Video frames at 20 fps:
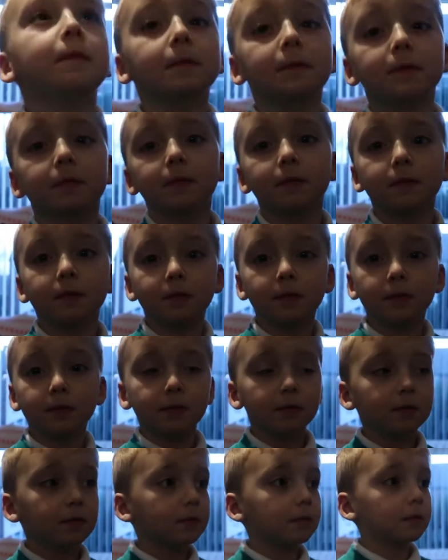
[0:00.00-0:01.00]
You're
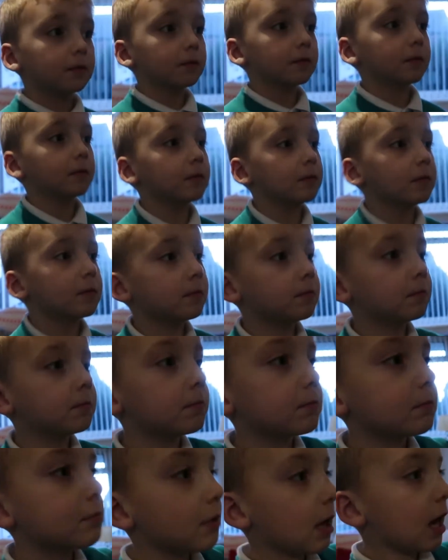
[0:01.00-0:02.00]
desperate to do
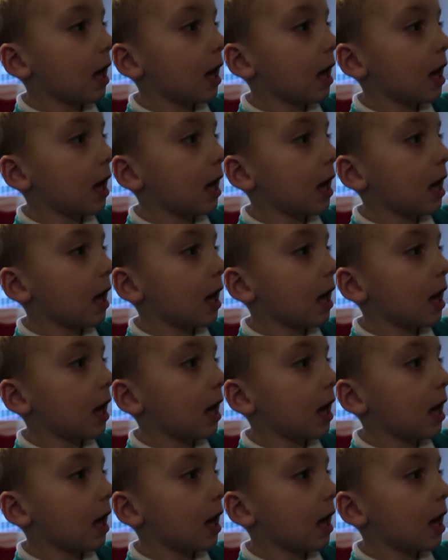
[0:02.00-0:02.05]
that.